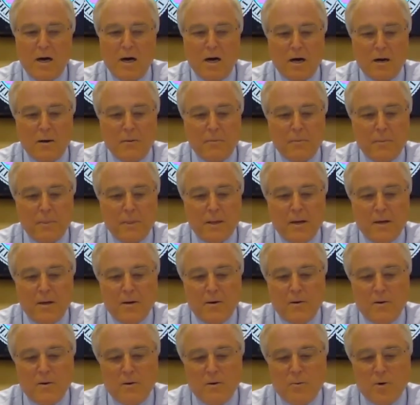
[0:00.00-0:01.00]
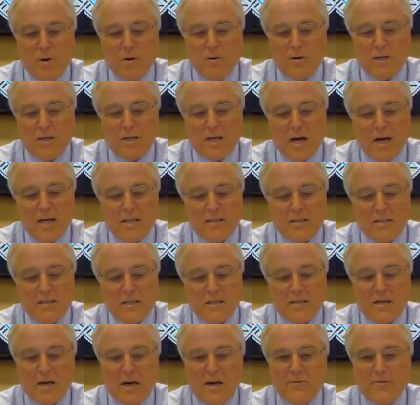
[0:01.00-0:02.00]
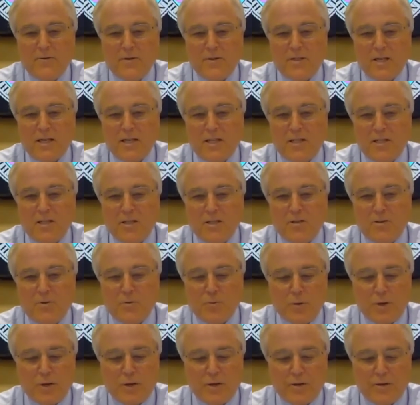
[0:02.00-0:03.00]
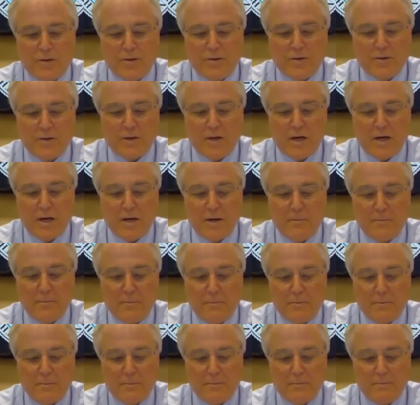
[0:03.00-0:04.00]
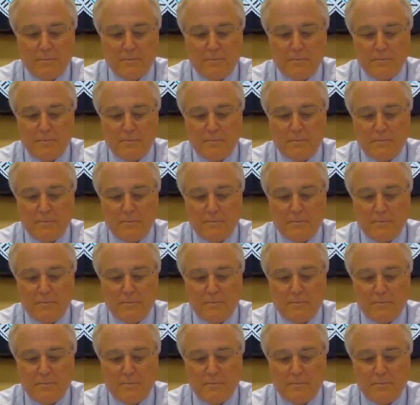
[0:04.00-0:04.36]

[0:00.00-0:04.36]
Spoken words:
We're in constant conversations with the